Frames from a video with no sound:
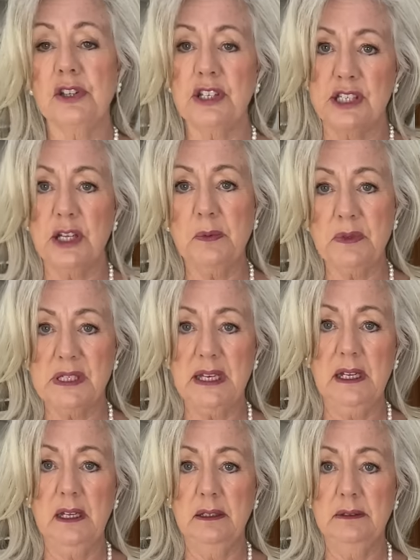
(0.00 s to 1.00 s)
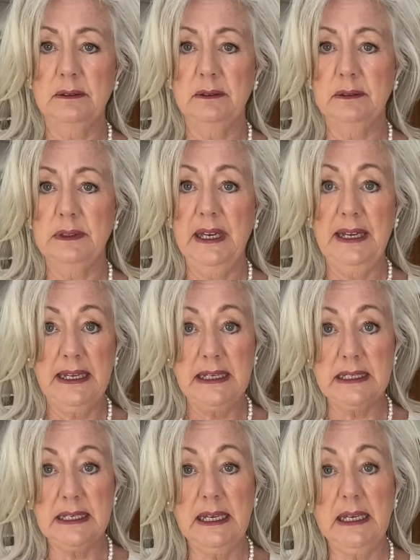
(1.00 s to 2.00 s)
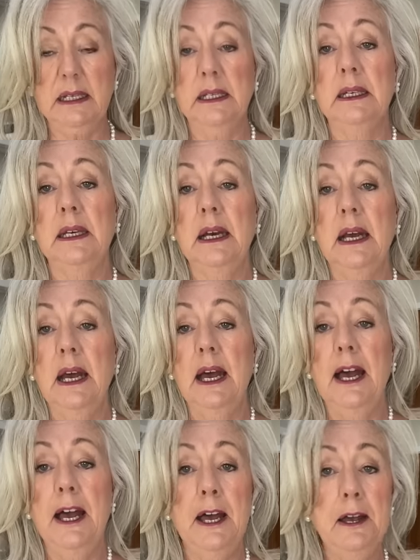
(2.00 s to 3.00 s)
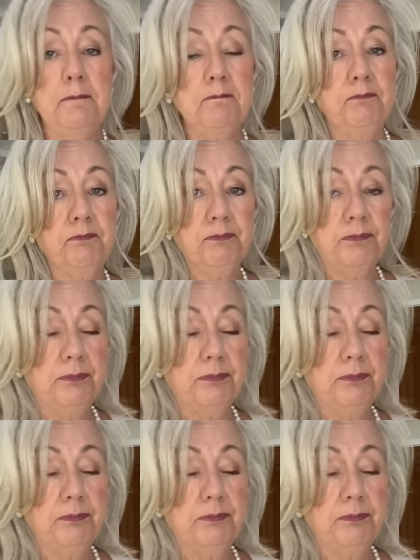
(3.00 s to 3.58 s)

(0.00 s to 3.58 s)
The suit was in a an 18. Um,